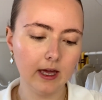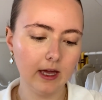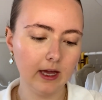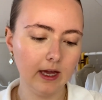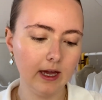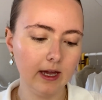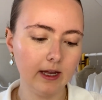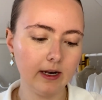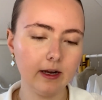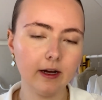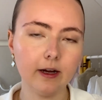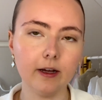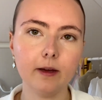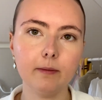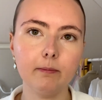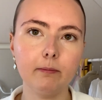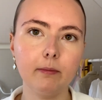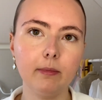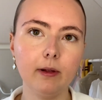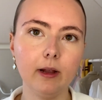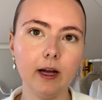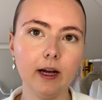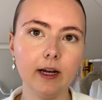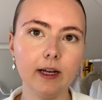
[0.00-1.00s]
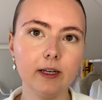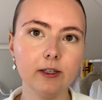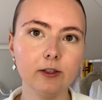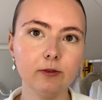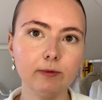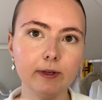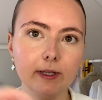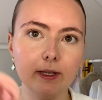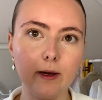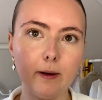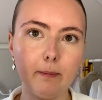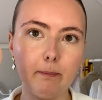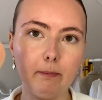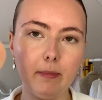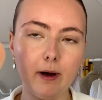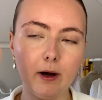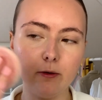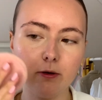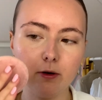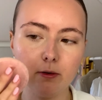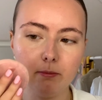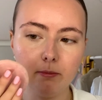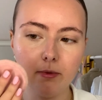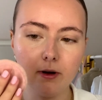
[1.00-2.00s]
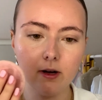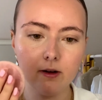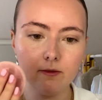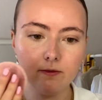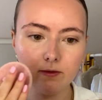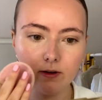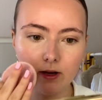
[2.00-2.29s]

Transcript: and I apply this with a powder puff,